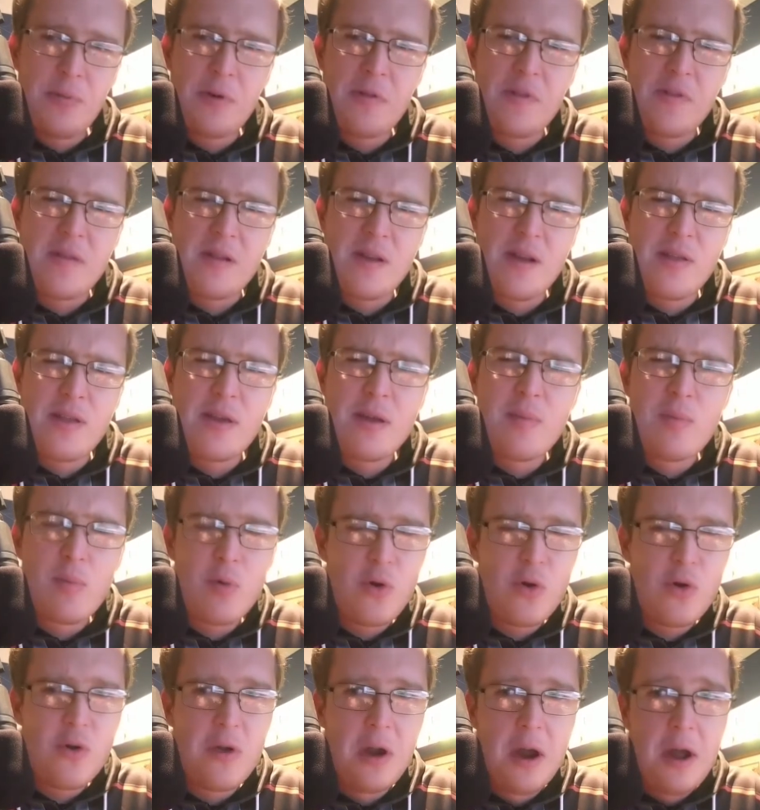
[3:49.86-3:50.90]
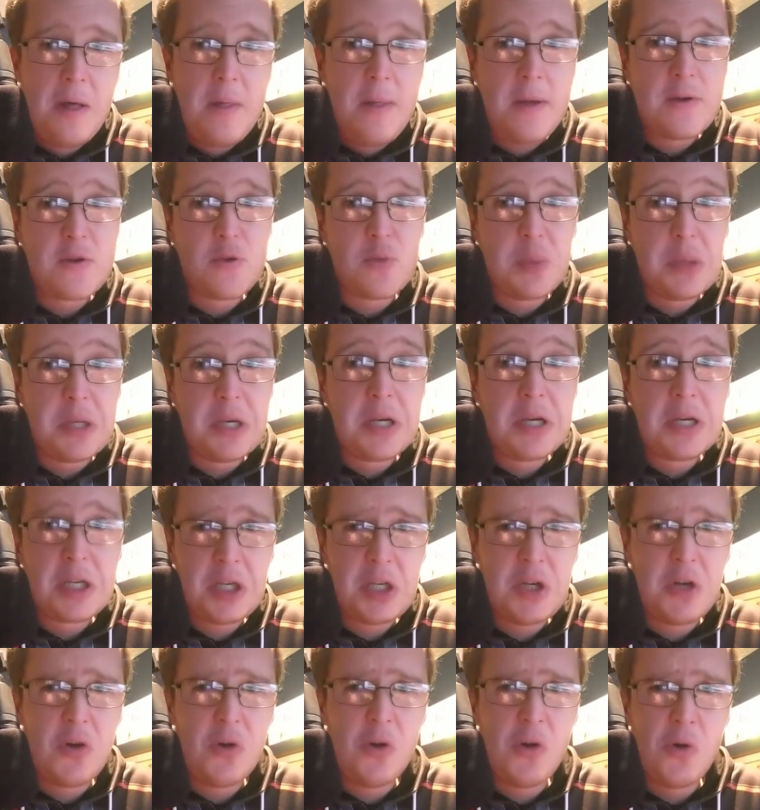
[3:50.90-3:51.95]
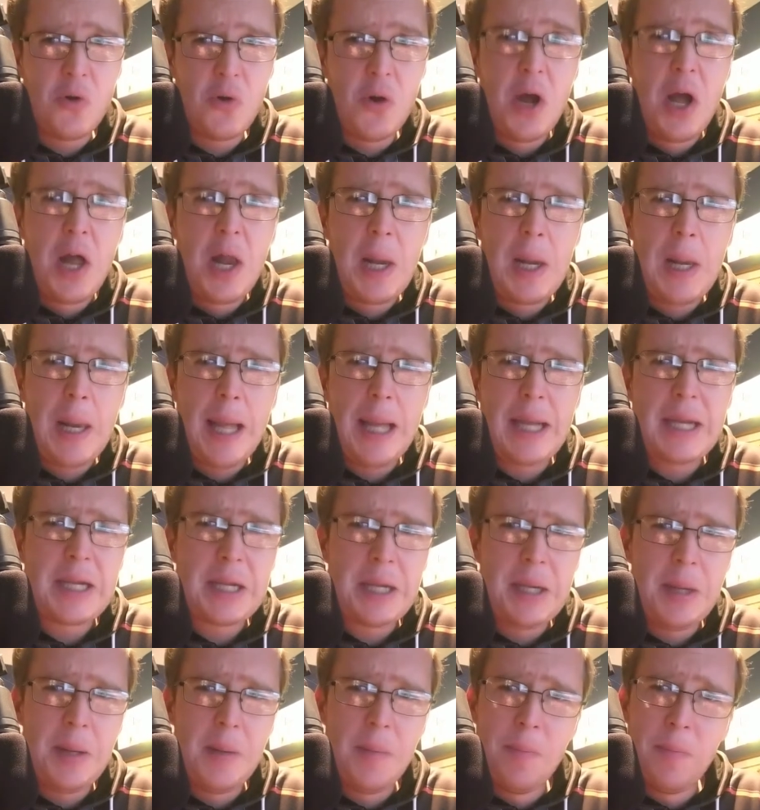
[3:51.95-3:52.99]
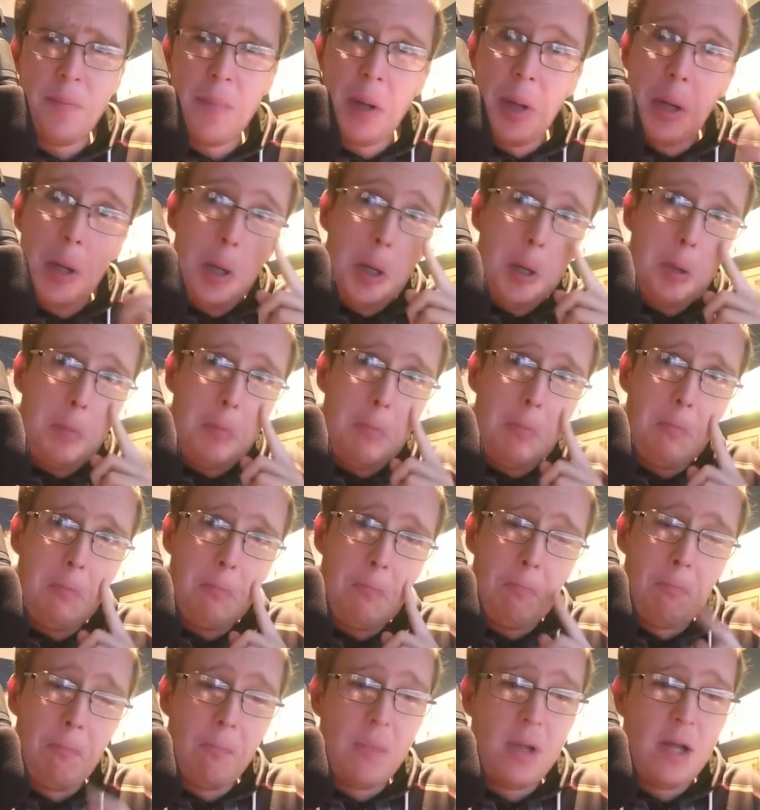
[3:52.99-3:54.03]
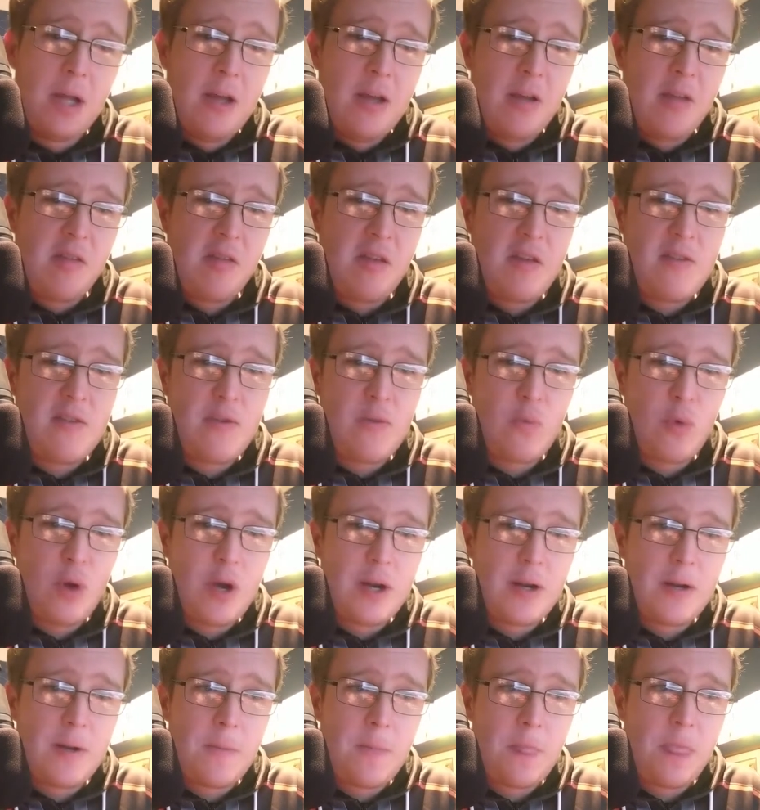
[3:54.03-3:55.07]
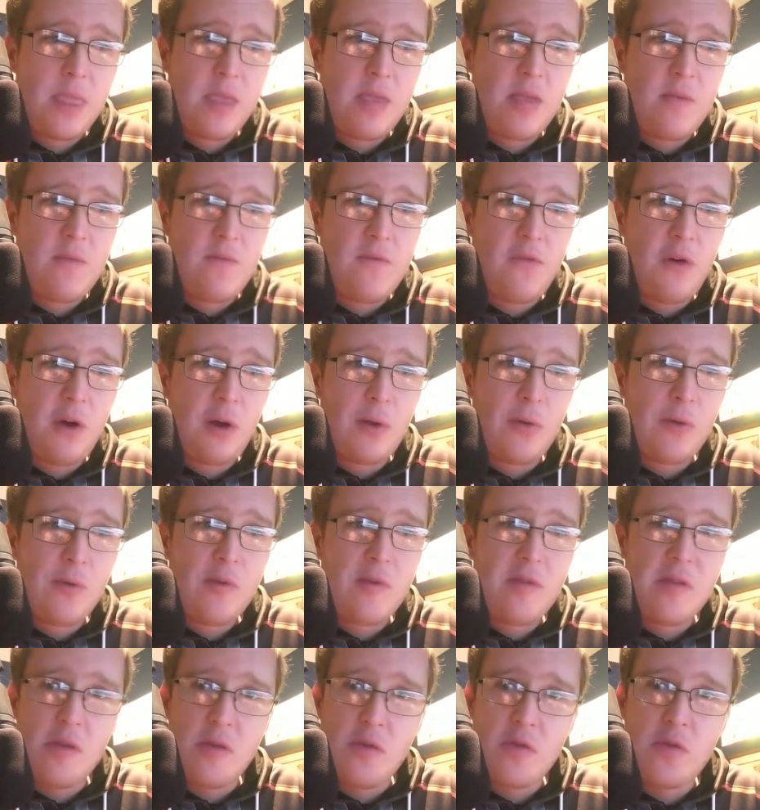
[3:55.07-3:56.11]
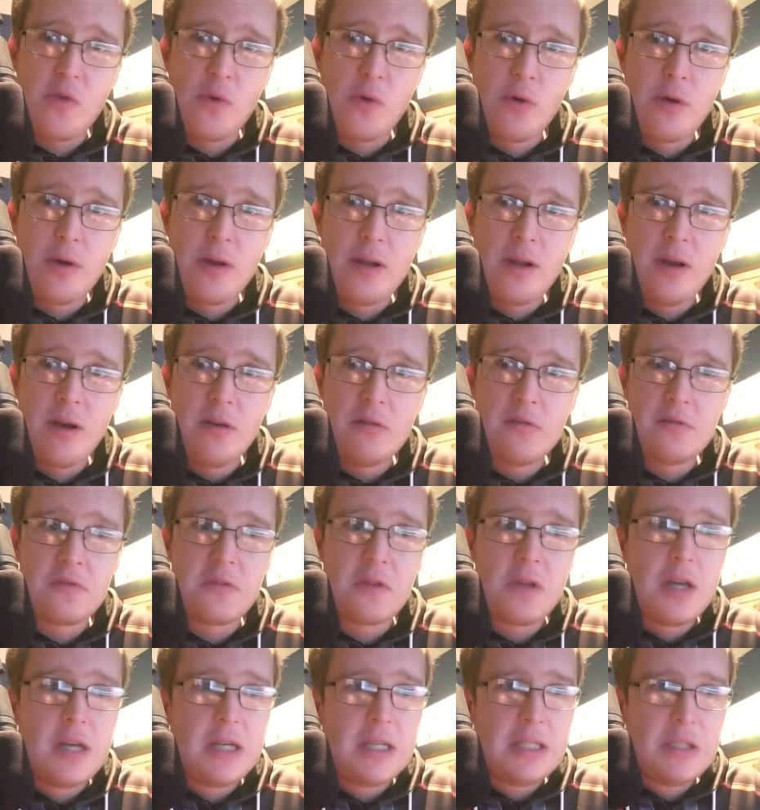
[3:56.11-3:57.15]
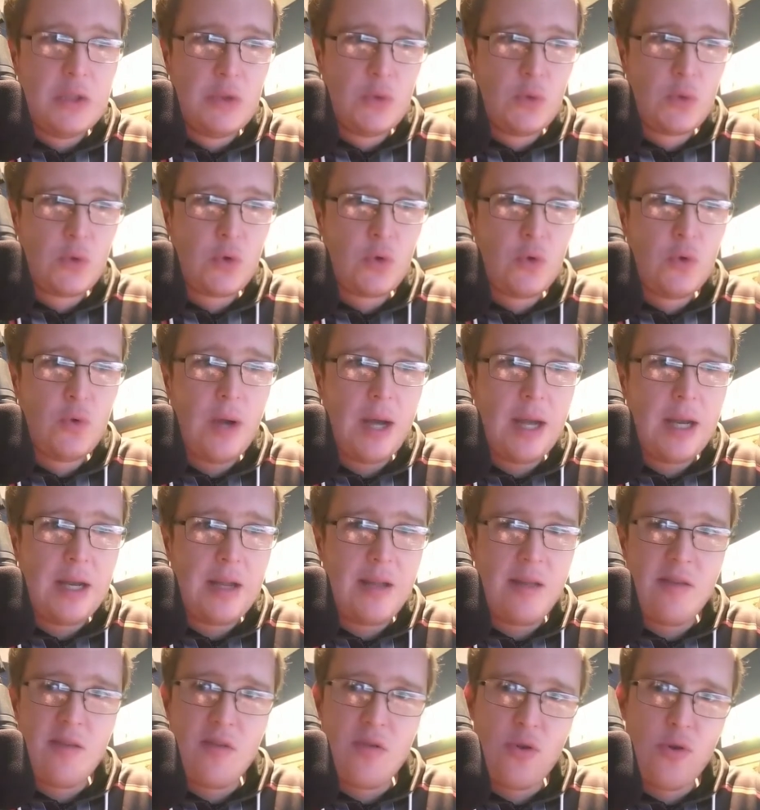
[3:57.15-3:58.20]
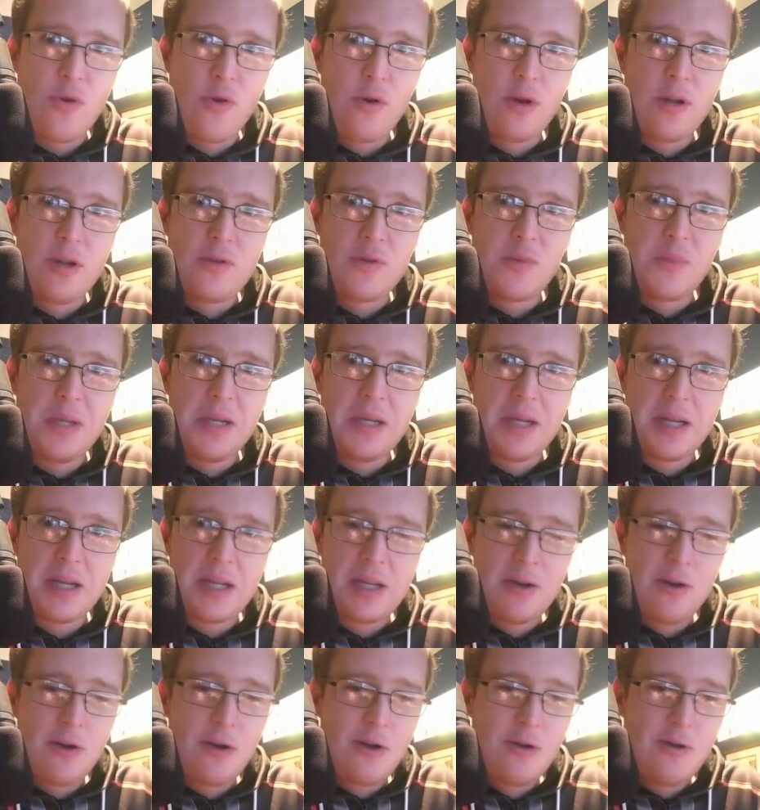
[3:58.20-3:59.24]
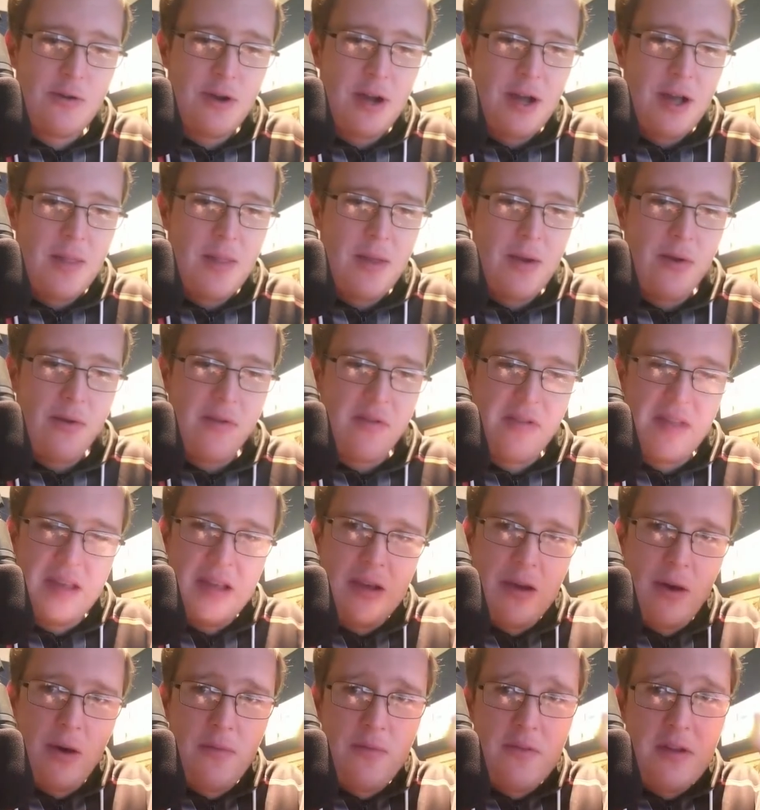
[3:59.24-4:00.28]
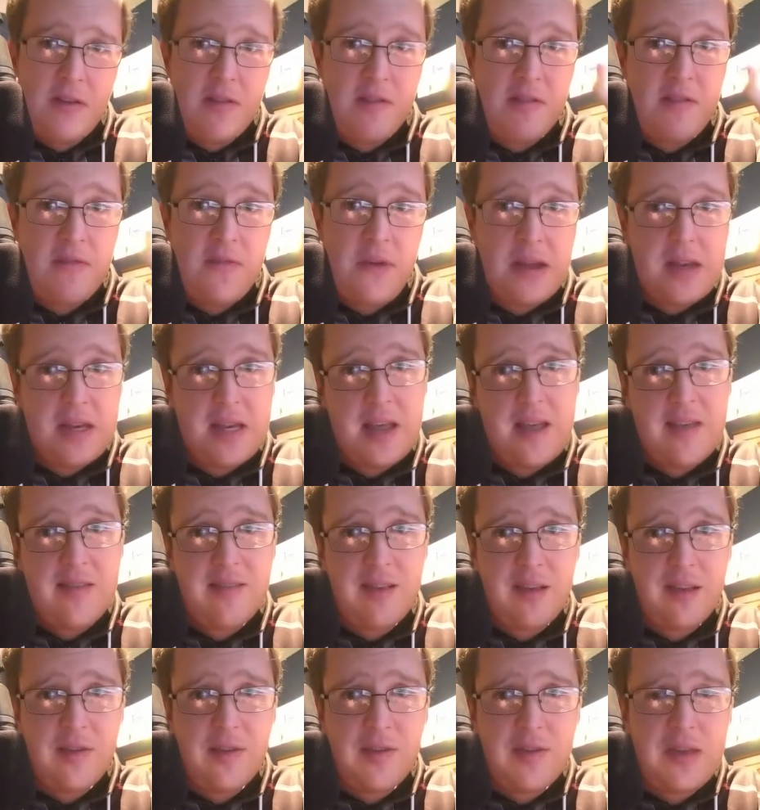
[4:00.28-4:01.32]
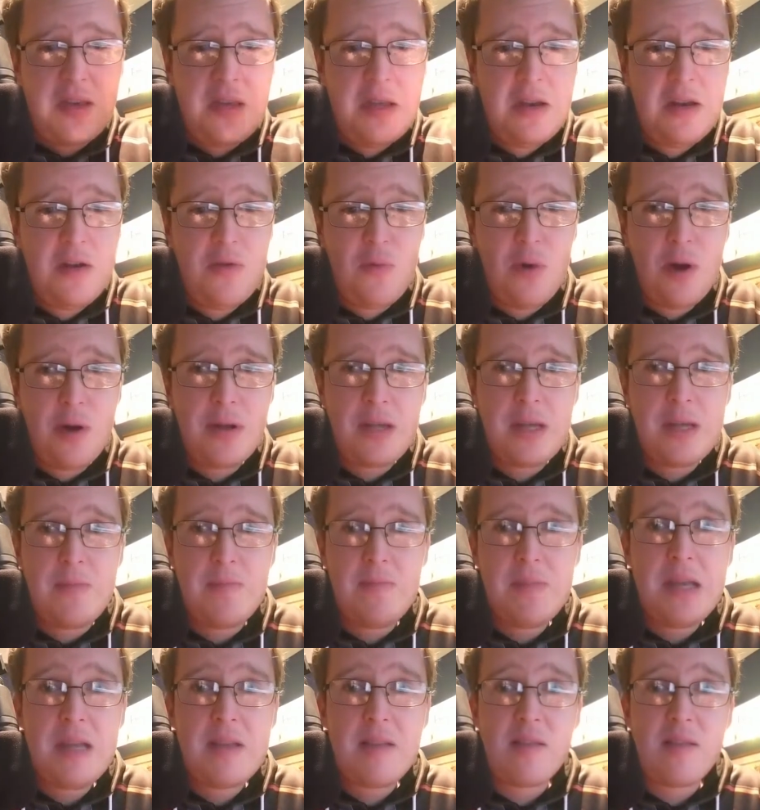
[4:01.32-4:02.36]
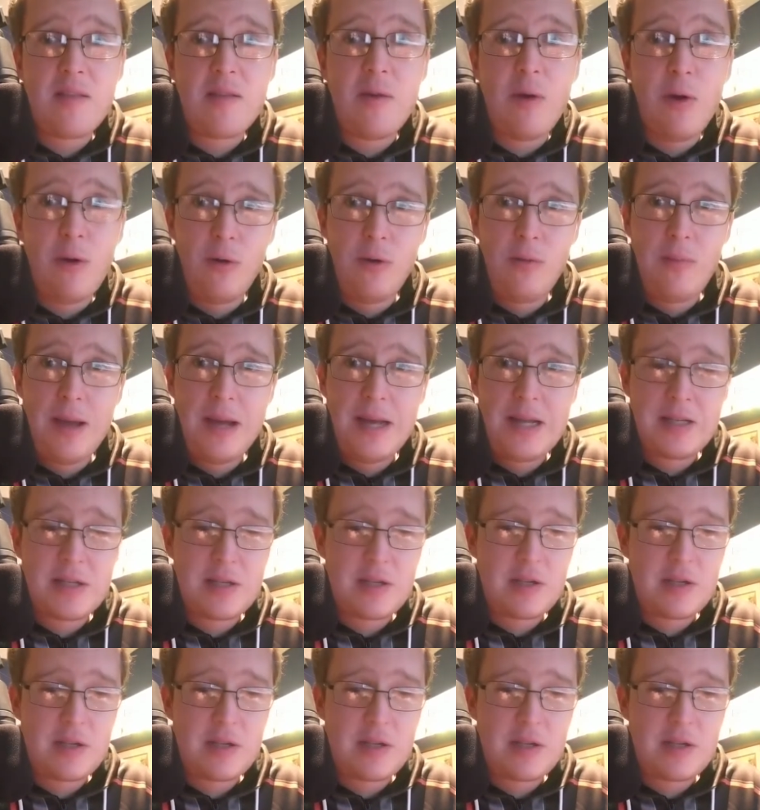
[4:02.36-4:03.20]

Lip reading: and he wants nothing more than to be a hero like him. Season 1 follows the story of Izuku and his journey to being a hero. There is the obvious fantastic scene where he meets All